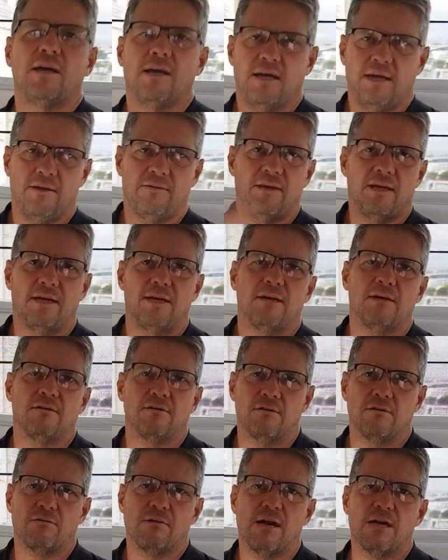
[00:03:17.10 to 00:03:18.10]
and then
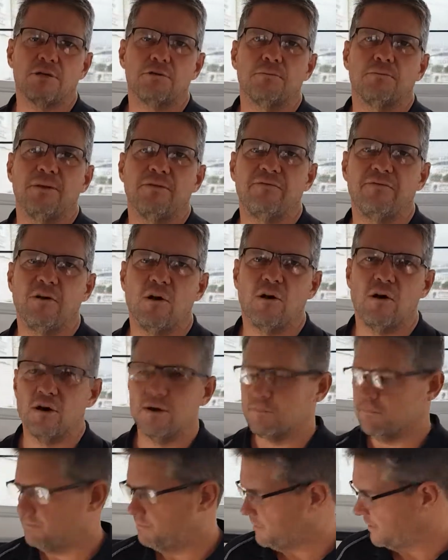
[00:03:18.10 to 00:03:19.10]
the rush will be
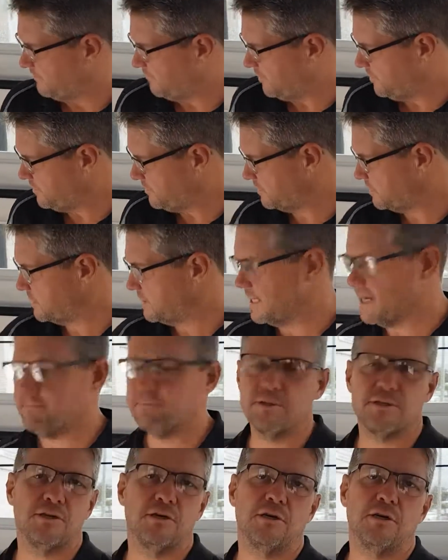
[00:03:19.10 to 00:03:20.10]
fine. But if you just
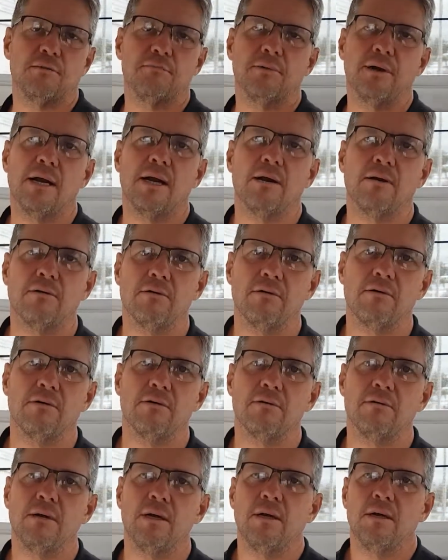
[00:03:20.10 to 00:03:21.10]
snap a circuit breaker
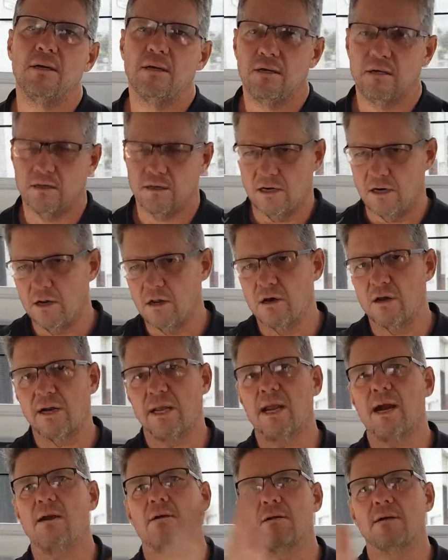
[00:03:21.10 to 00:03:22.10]
on, you got a lot
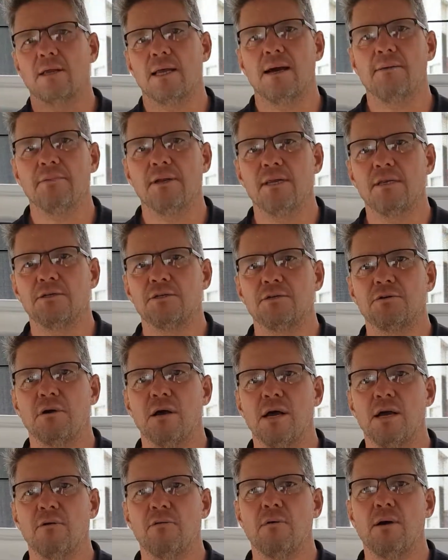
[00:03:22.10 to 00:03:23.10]
of current coming in
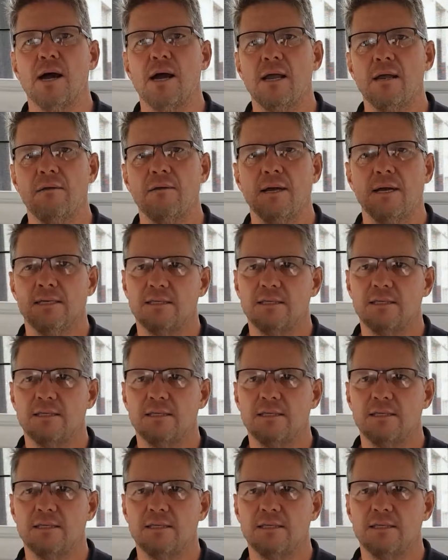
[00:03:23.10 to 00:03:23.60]
straight away.